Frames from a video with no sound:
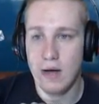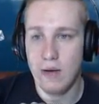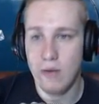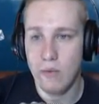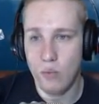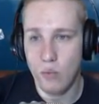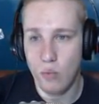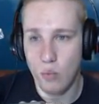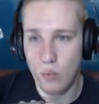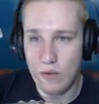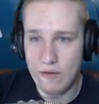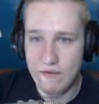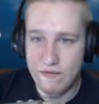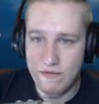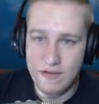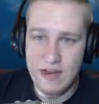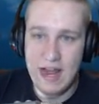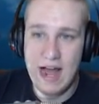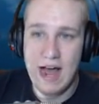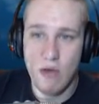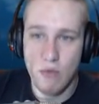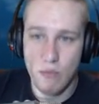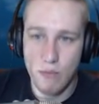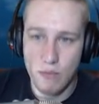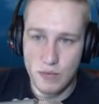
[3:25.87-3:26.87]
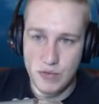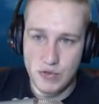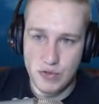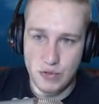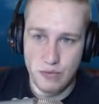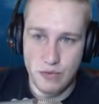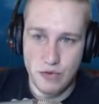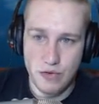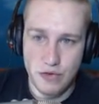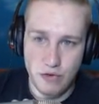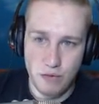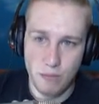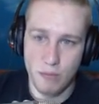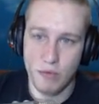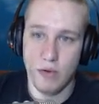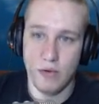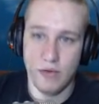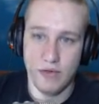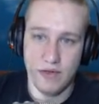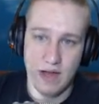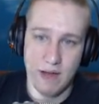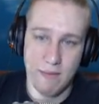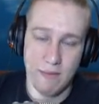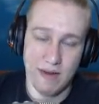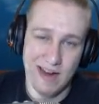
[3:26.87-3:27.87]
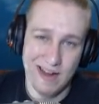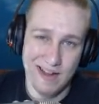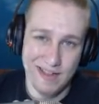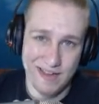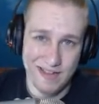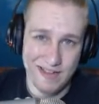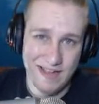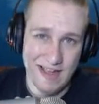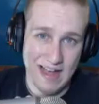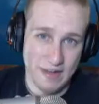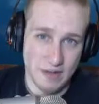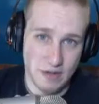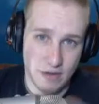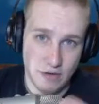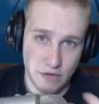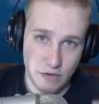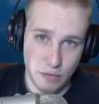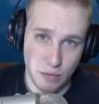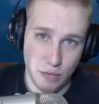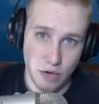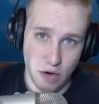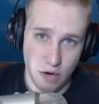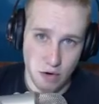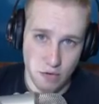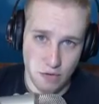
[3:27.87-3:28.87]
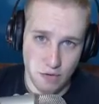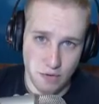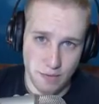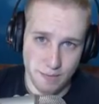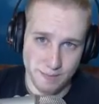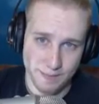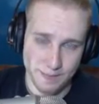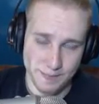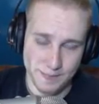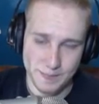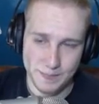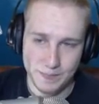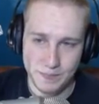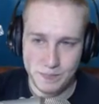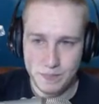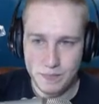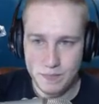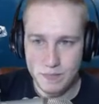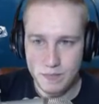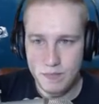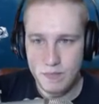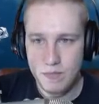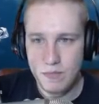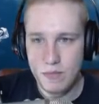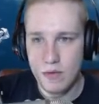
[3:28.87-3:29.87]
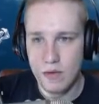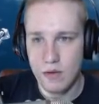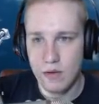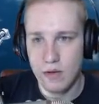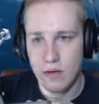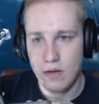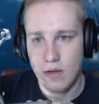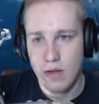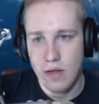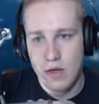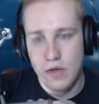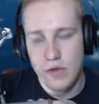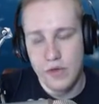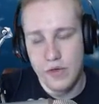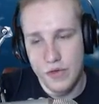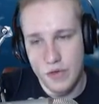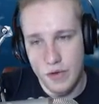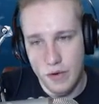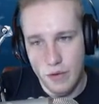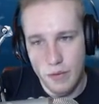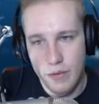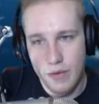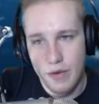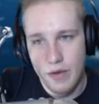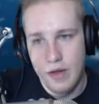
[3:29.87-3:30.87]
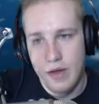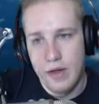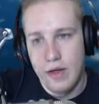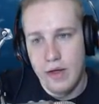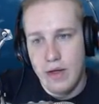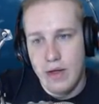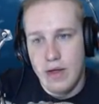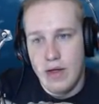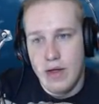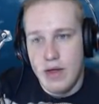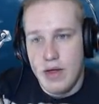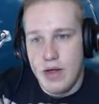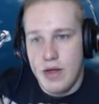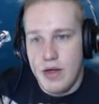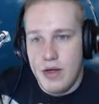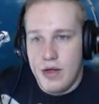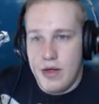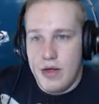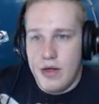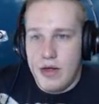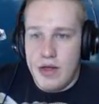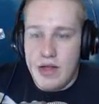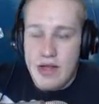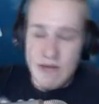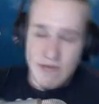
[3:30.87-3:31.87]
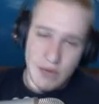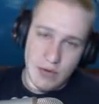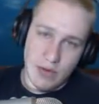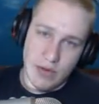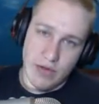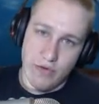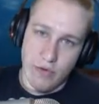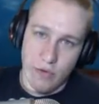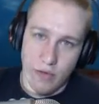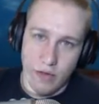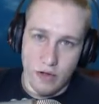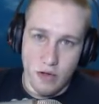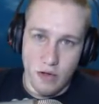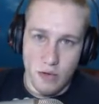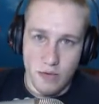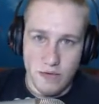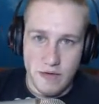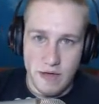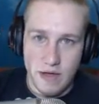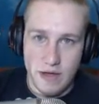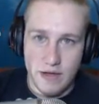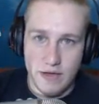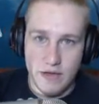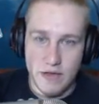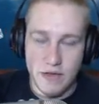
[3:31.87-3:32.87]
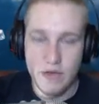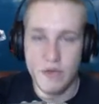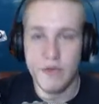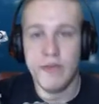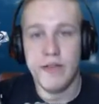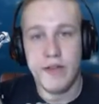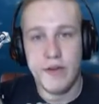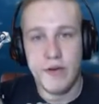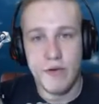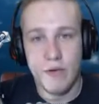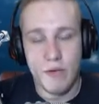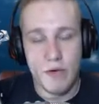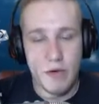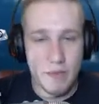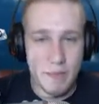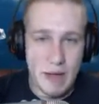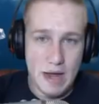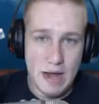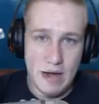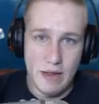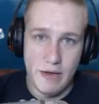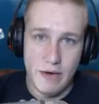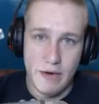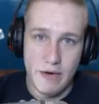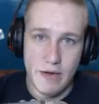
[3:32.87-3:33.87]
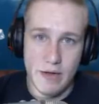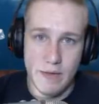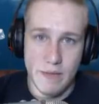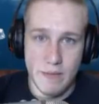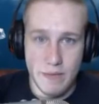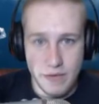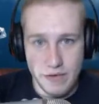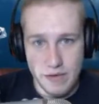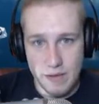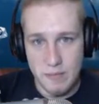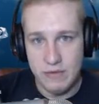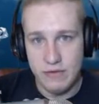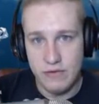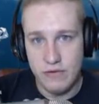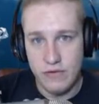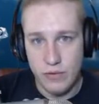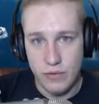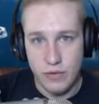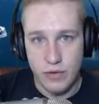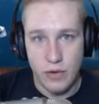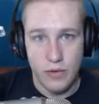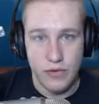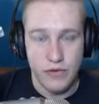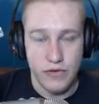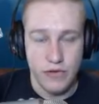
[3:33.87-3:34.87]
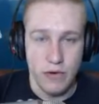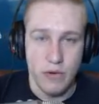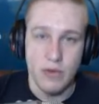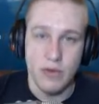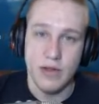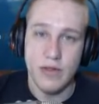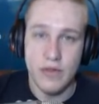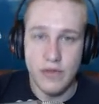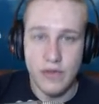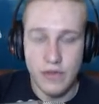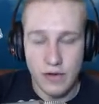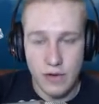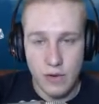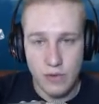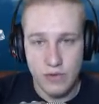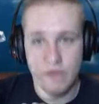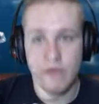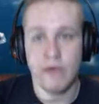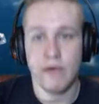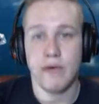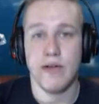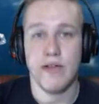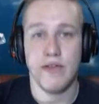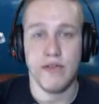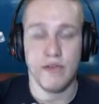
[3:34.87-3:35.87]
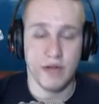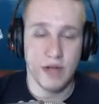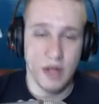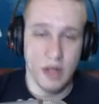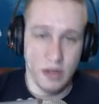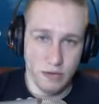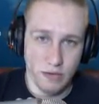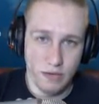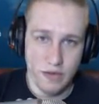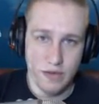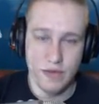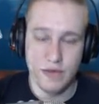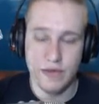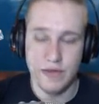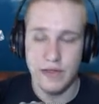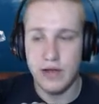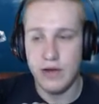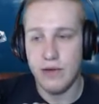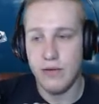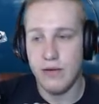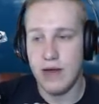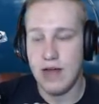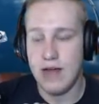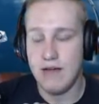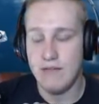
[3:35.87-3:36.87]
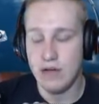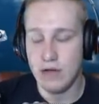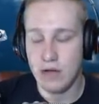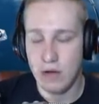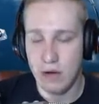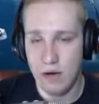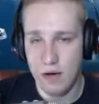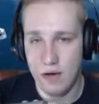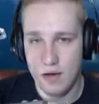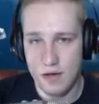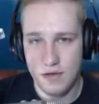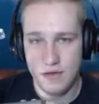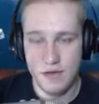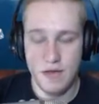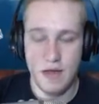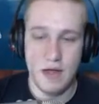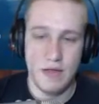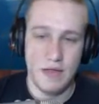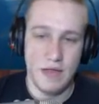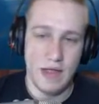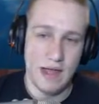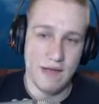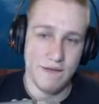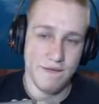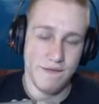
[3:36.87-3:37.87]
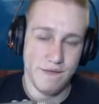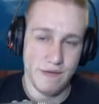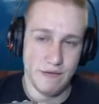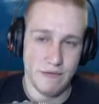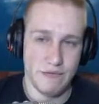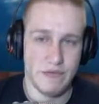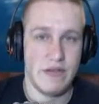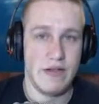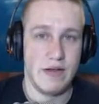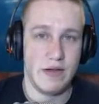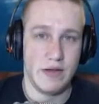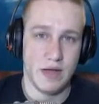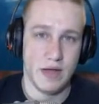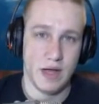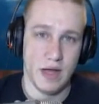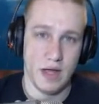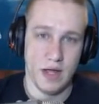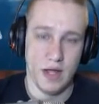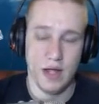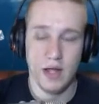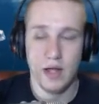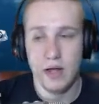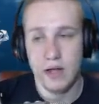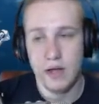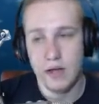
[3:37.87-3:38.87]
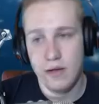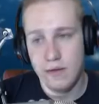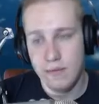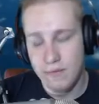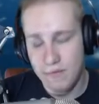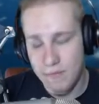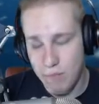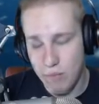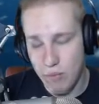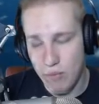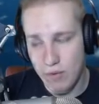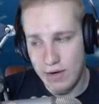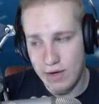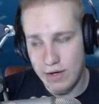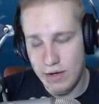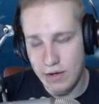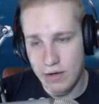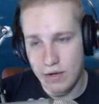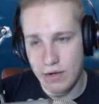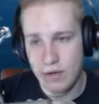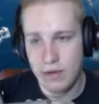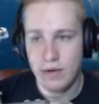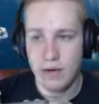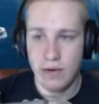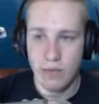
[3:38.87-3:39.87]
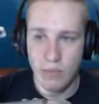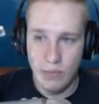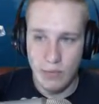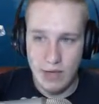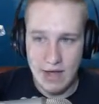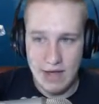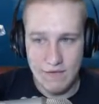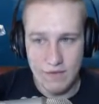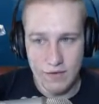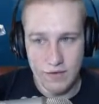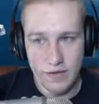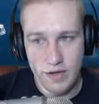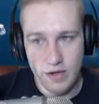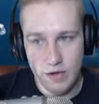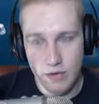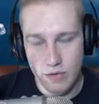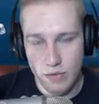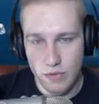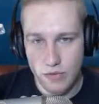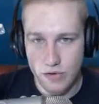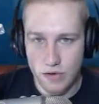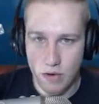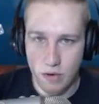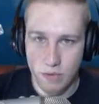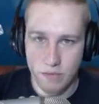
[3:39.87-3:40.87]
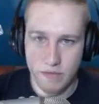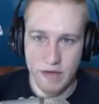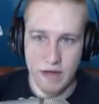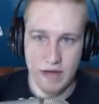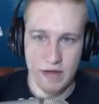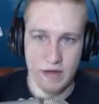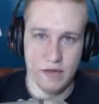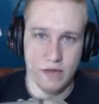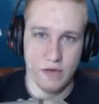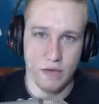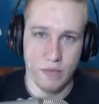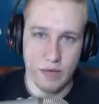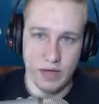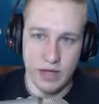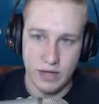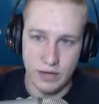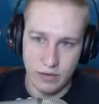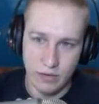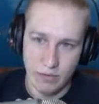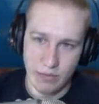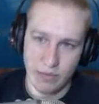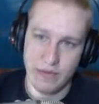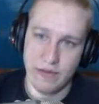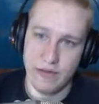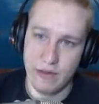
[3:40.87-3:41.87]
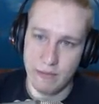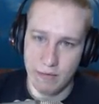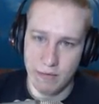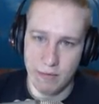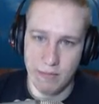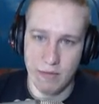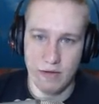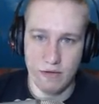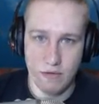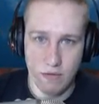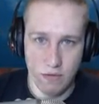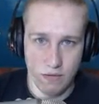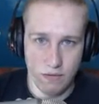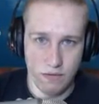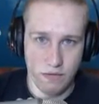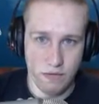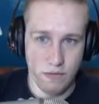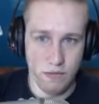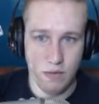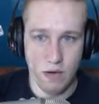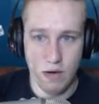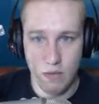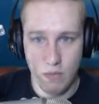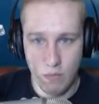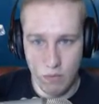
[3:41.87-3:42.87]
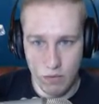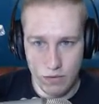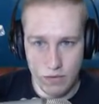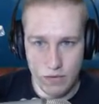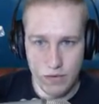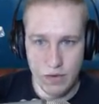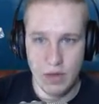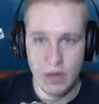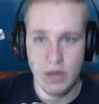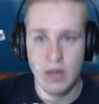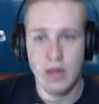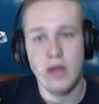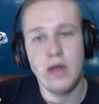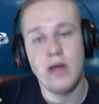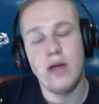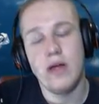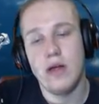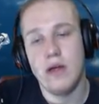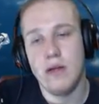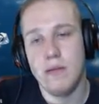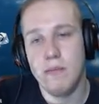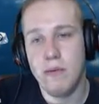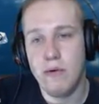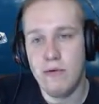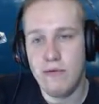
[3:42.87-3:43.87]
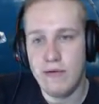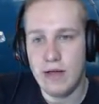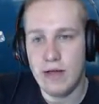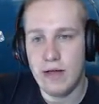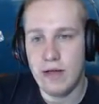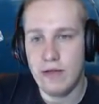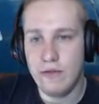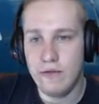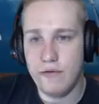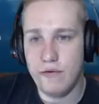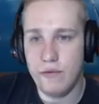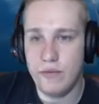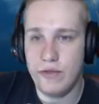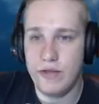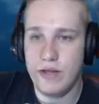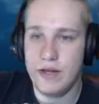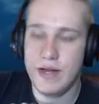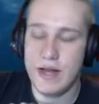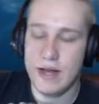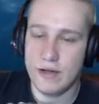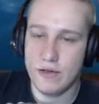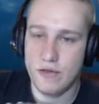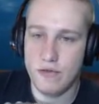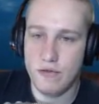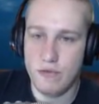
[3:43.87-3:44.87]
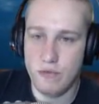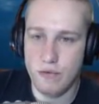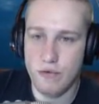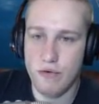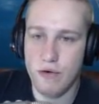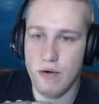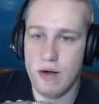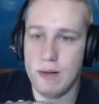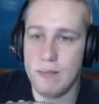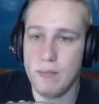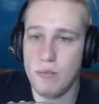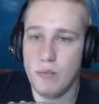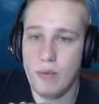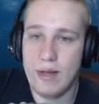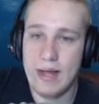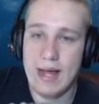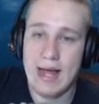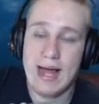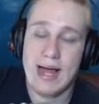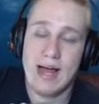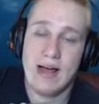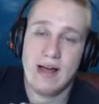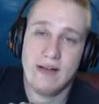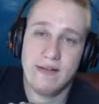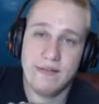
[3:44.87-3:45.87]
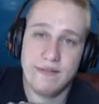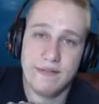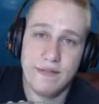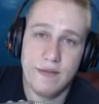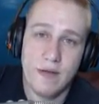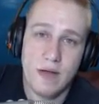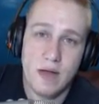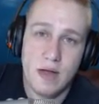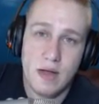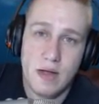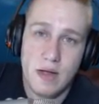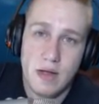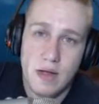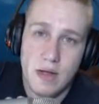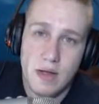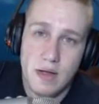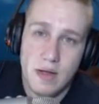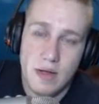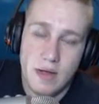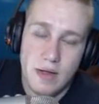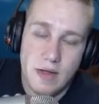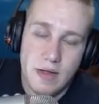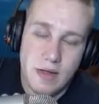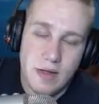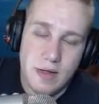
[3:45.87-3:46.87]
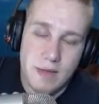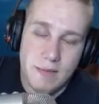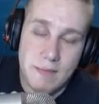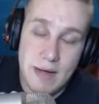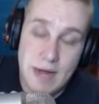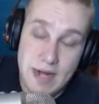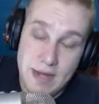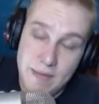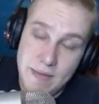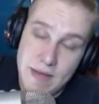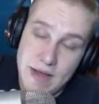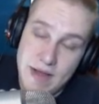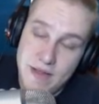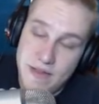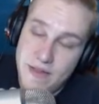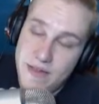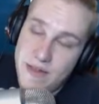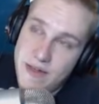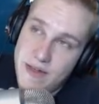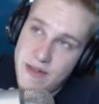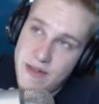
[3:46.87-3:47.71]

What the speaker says: We've now reduced Super Ghost Kamikaze Attack to 2 cards. So if you control a Gotenks in your leader or your battle area, summon 2 ghost tokens. The ghost tokens are colorless, they don't have a cost, and they have 15k. It's pretty good. We have a leader who's Gotenks, so we can literally summon them on turn 2 onwards. Moving into the next 2-drop, we have Mighty Mask.